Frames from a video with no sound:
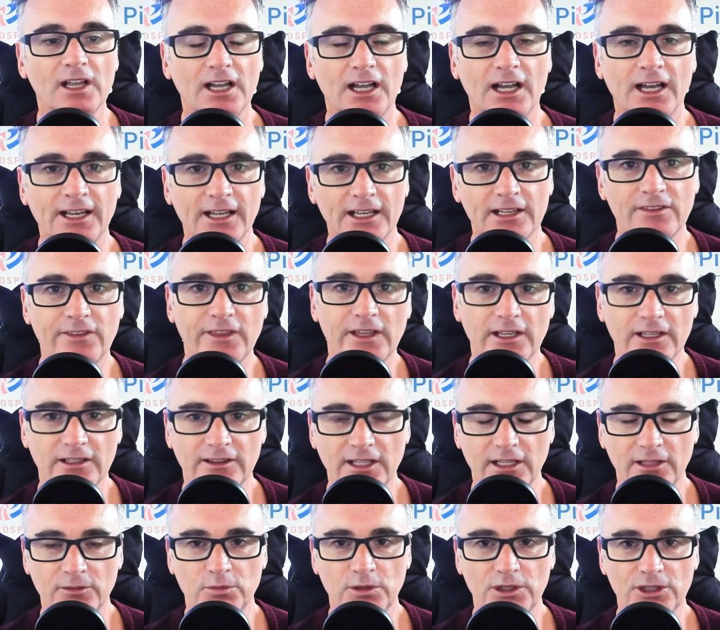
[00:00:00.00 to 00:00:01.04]
And I think
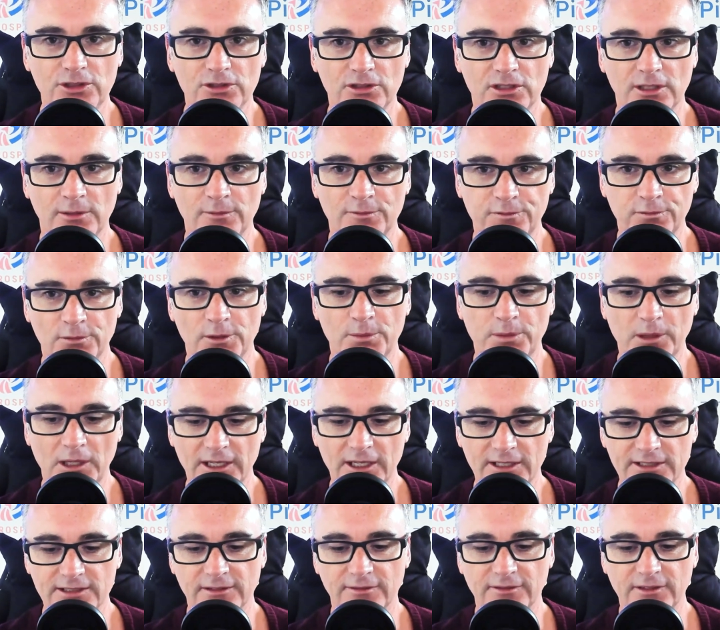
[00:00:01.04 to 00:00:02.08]
that when you come from a
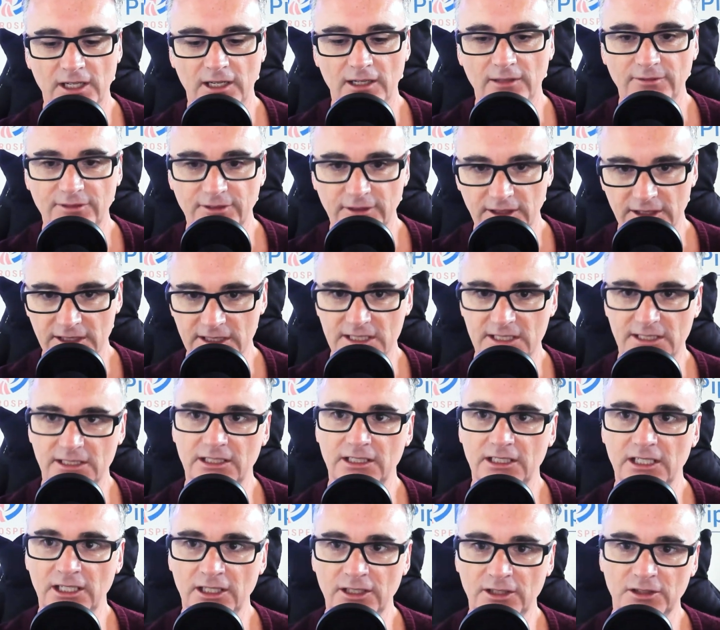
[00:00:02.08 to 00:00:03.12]
place of confidence in,
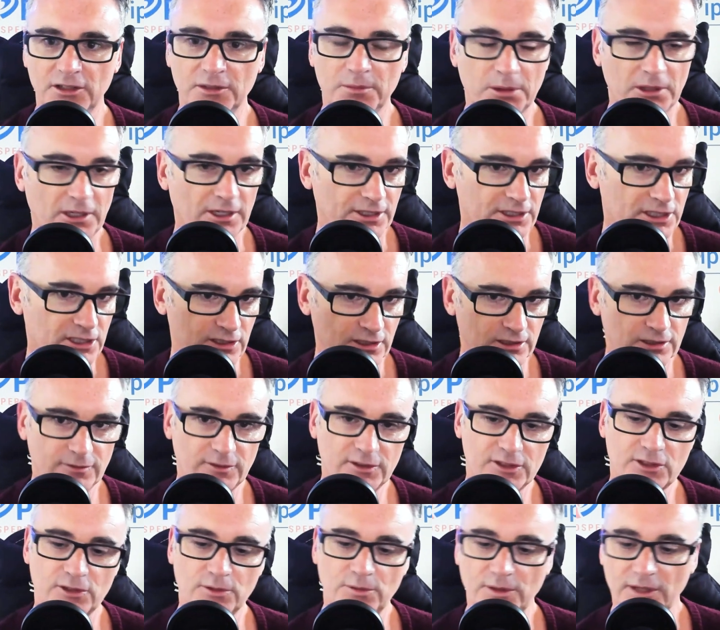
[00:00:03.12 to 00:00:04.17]
in the product
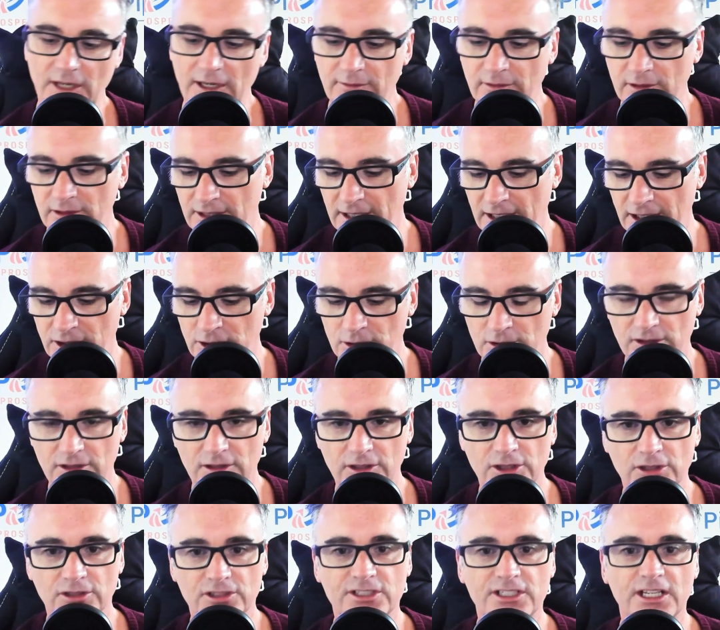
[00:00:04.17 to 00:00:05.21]
service or whatever that you're
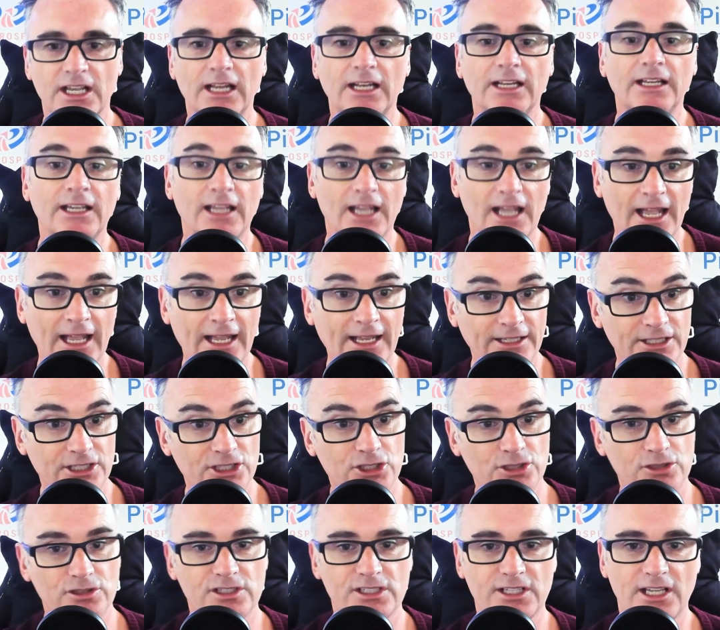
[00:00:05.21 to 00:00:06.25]
you're selling, and as
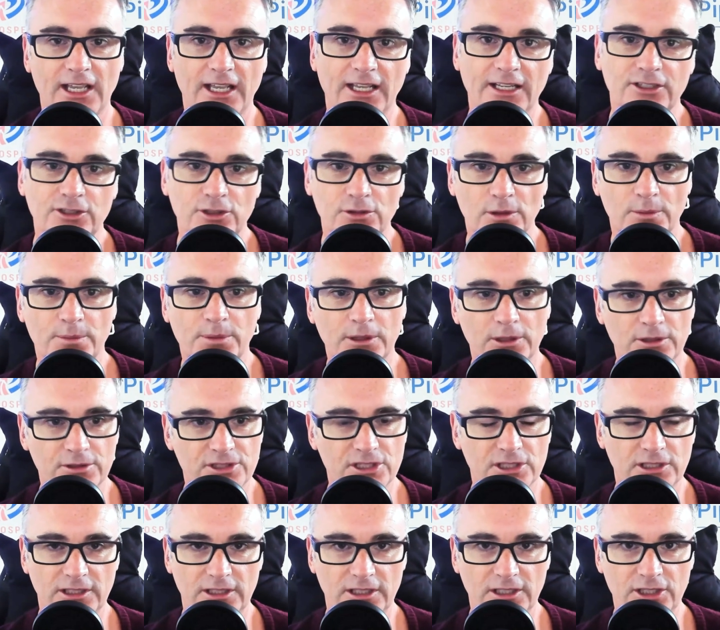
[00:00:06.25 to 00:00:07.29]
you said, you approach
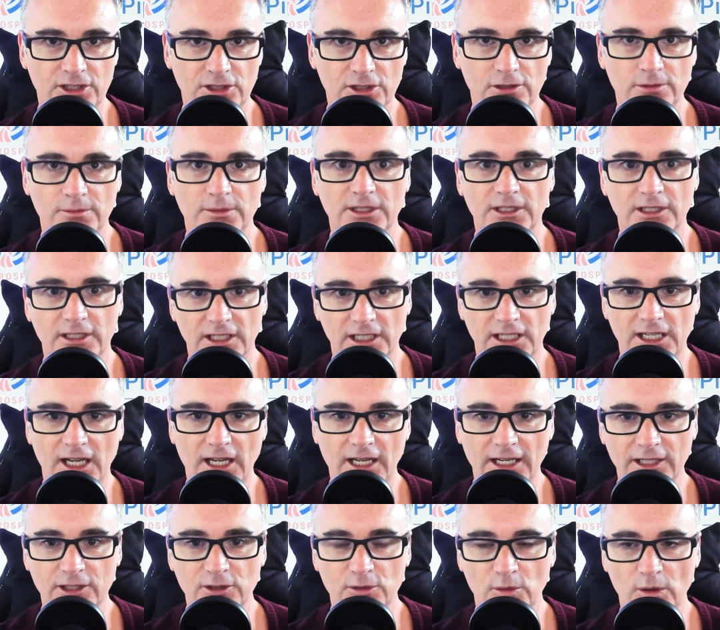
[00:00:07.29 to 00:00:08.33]
it in a human and a
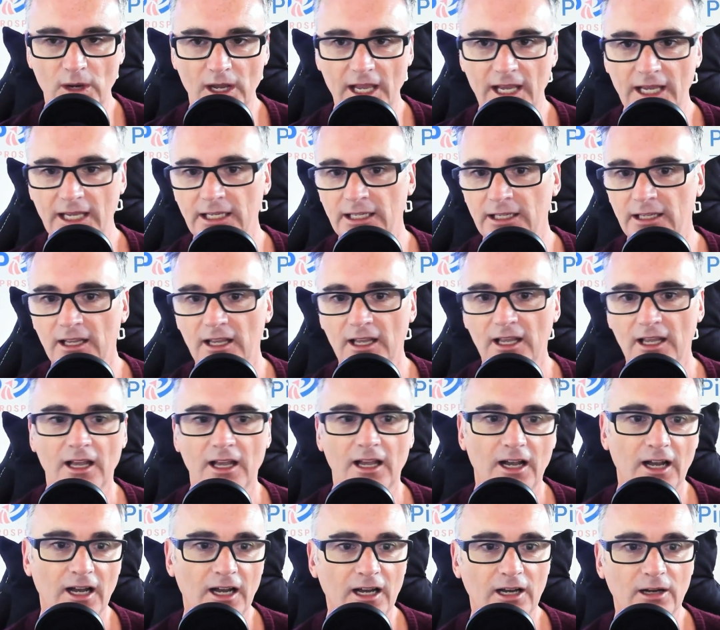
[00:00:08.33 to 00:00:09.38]
kind way,
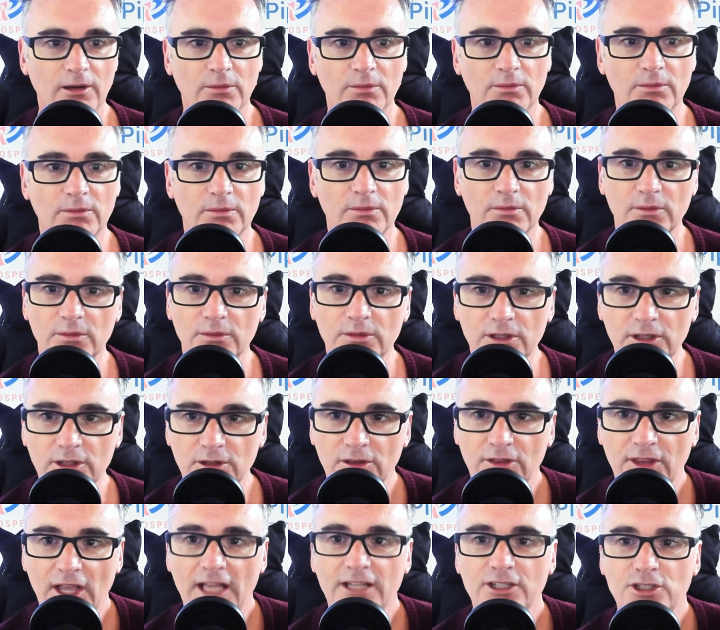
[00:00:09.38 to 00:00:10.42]
um, you know,
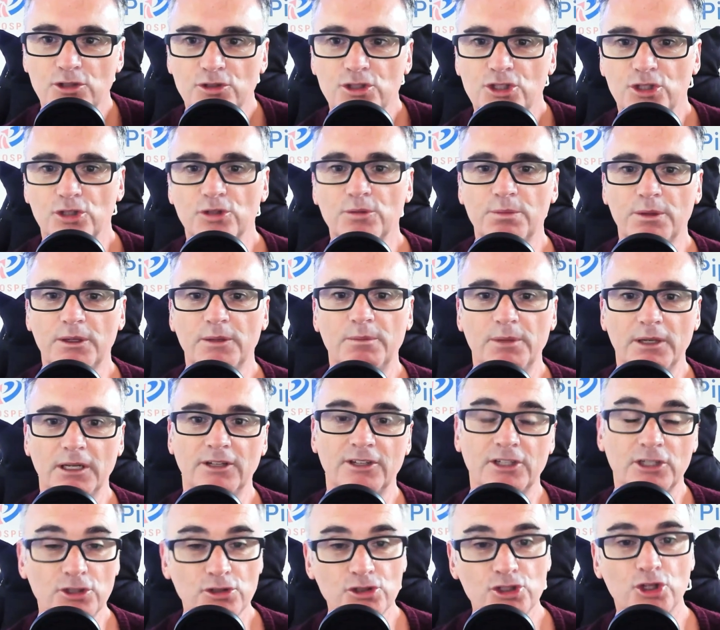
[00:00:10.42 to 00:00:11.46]
then you should be
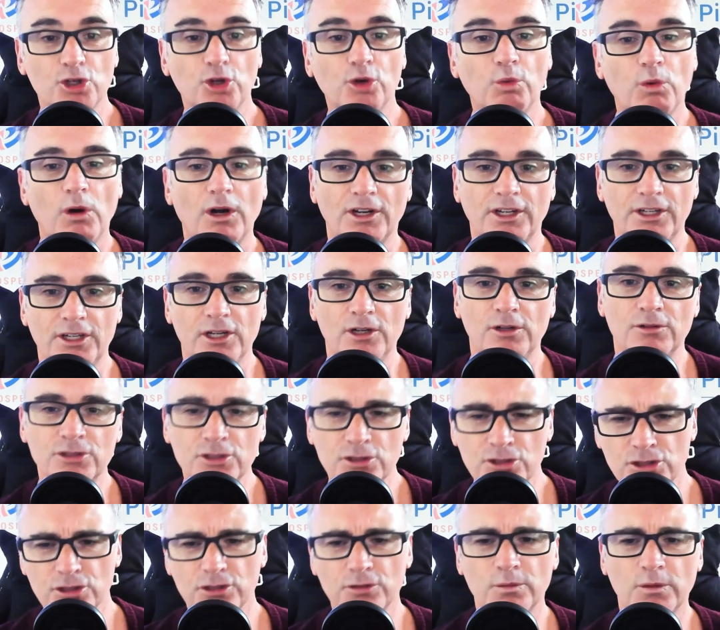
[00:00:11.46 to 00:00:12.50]
building, you should want to know, you
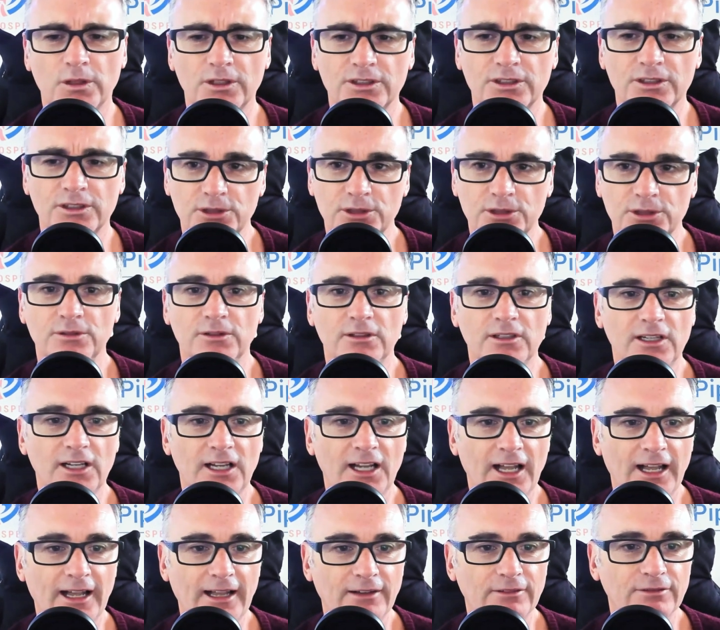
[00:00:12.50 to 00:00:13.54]
should want to
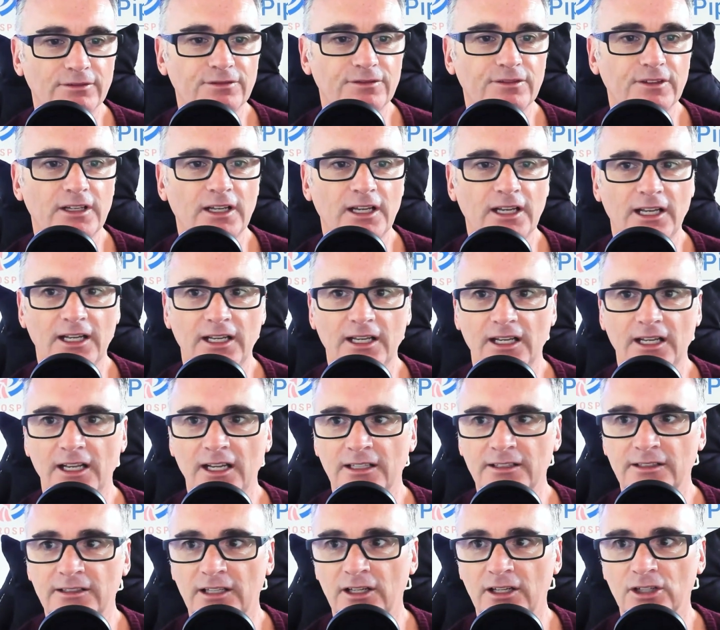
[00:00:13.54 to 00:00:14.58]
have uh,
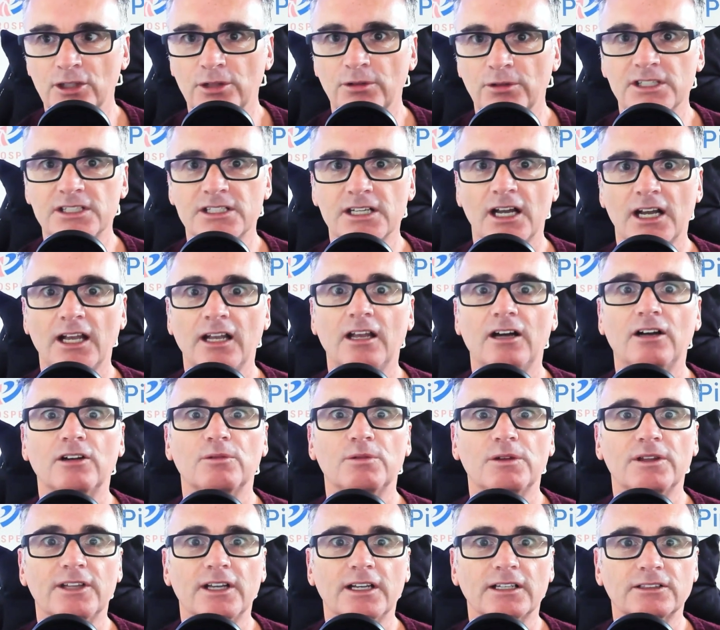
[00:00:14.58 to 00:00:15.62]
an ongoing dialogue
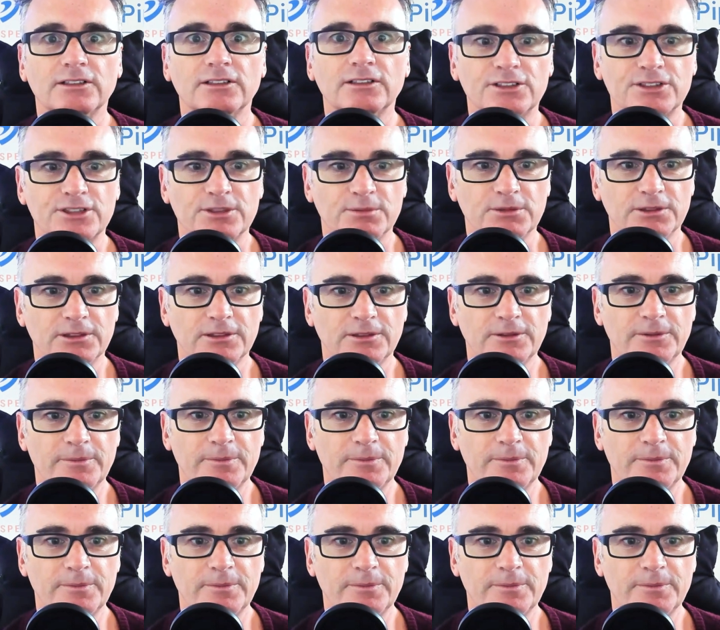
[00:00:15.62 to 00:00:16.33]
with that customer.